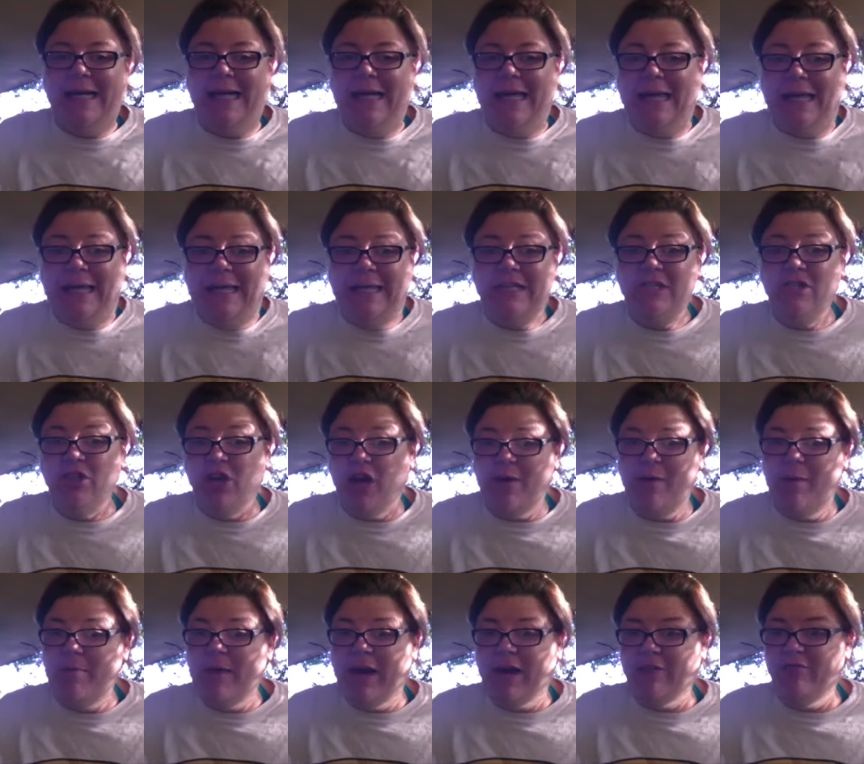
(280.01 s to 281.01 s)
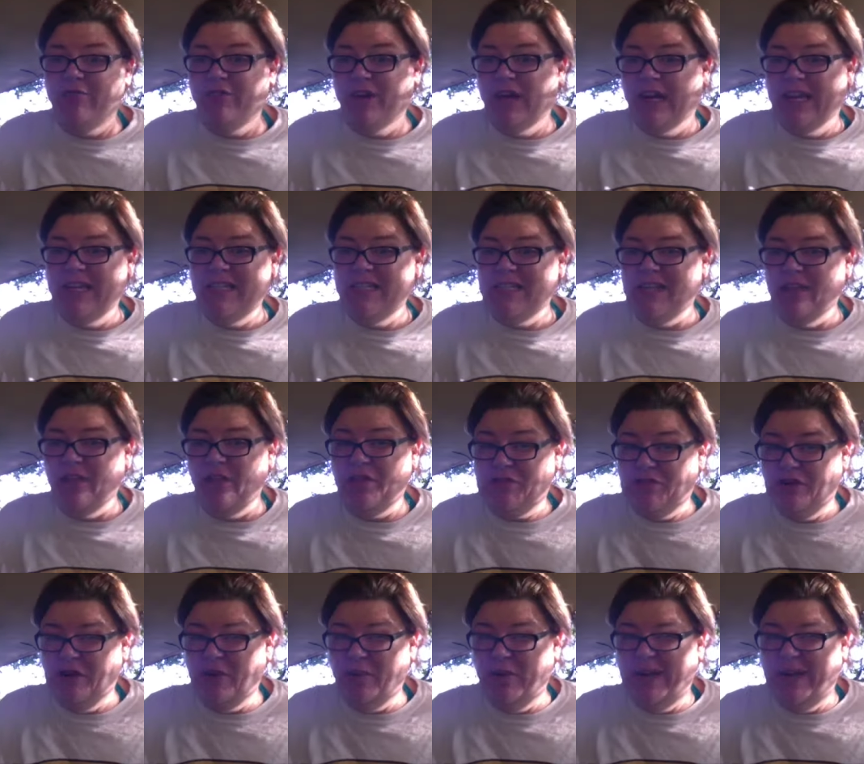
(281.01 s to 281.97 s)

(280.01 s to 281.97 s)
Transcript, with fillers: he's not going to be back for at least another three